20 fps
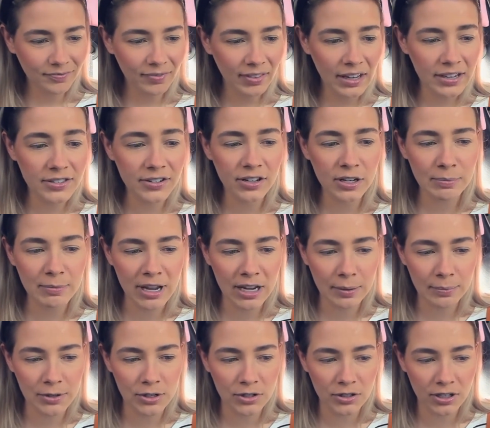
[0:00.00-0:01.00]
Is Eyeliner
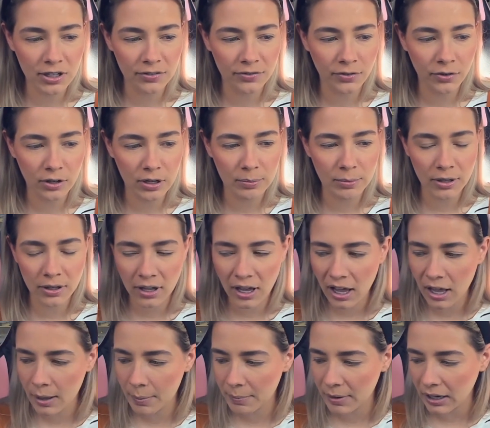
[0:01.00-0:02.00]
makeup usually affordable?
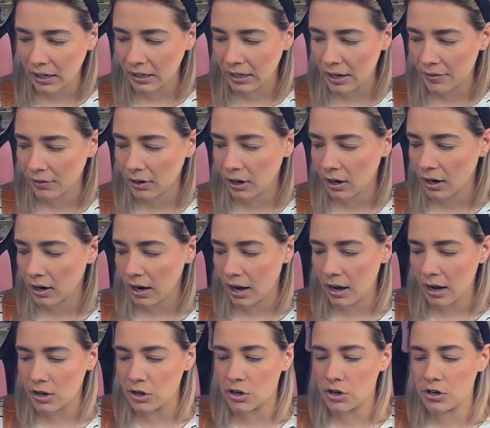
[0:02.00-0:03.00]
Clever?
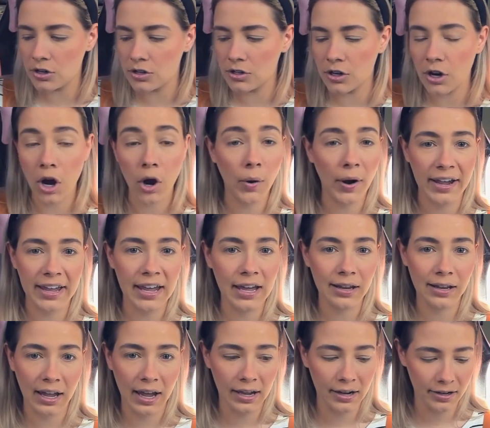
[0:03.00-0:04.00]
No, I
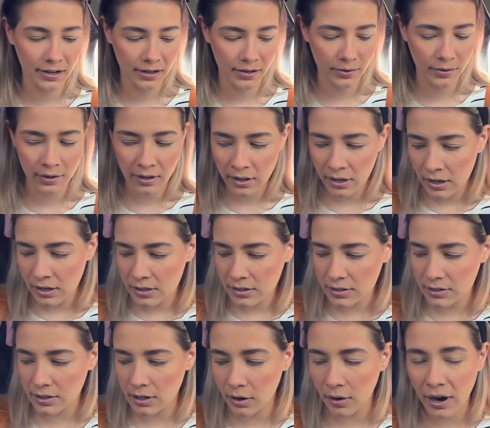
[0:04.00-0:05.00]
can't lie to you.
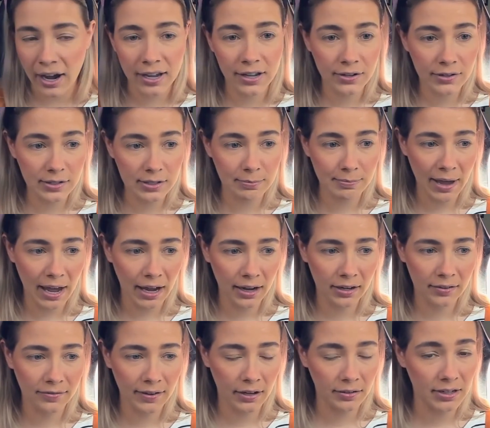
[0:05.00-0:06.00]
So I use
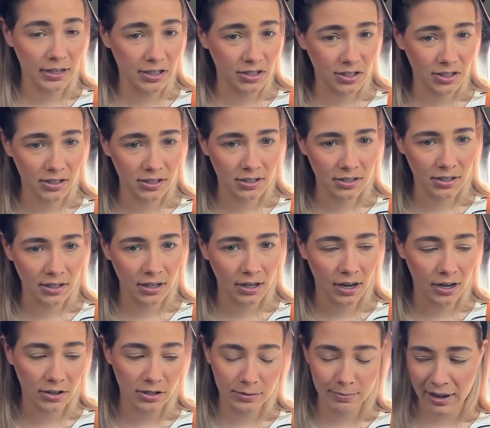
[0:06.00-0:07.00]
MAC foundation and I
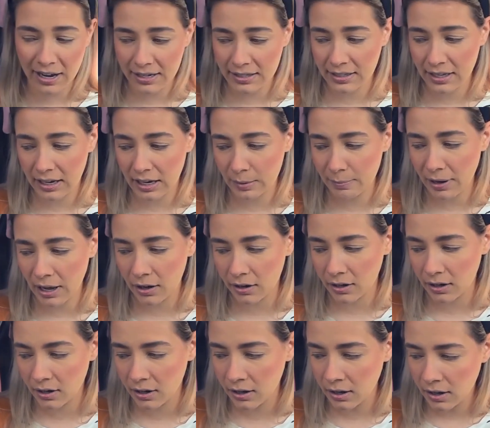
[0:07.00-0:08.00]
use MAC setting
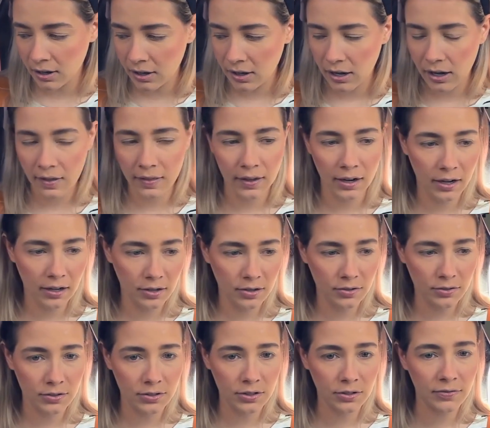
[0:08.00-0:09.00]
powder, and then I
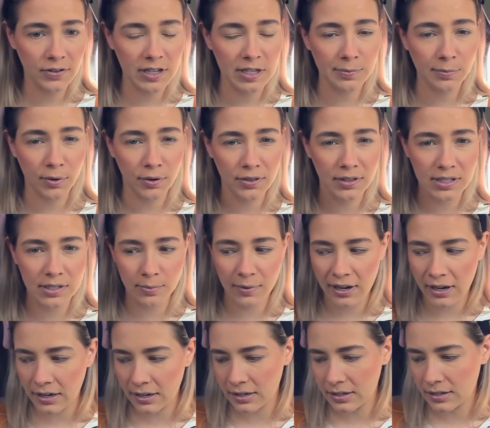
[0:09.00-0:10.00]
use Too Faced Born This
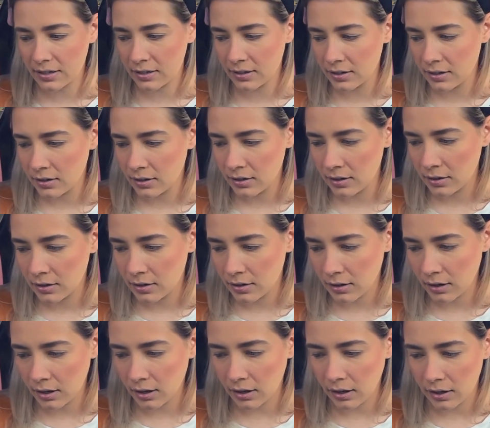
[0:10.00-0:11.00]
Way
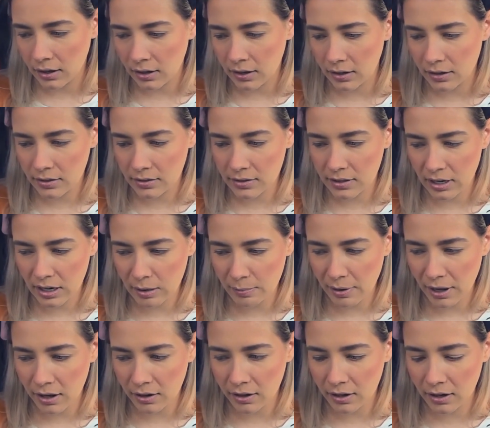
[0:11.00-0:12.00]
setting
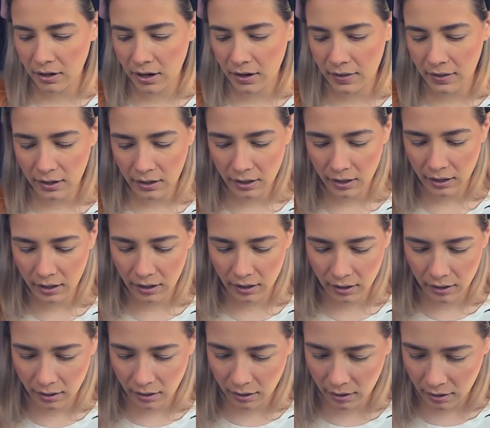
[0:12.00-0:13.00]
powder, and
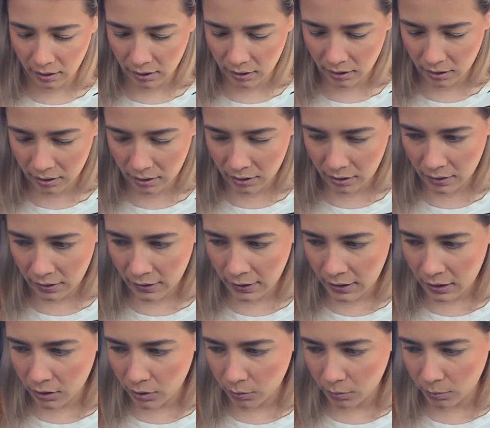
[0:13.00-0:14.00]
then
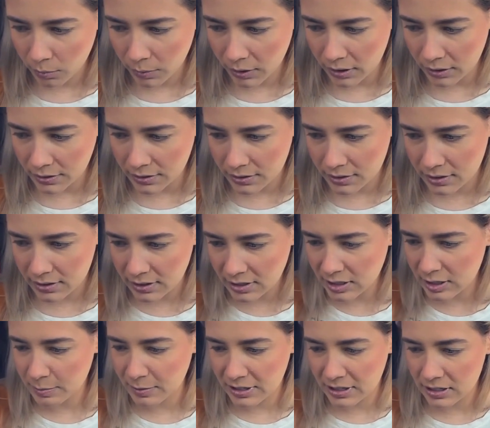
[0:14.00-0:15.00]
what else is
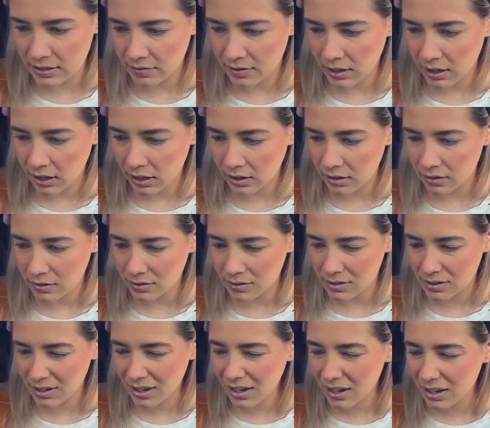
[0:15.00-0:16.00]
expensive that I use?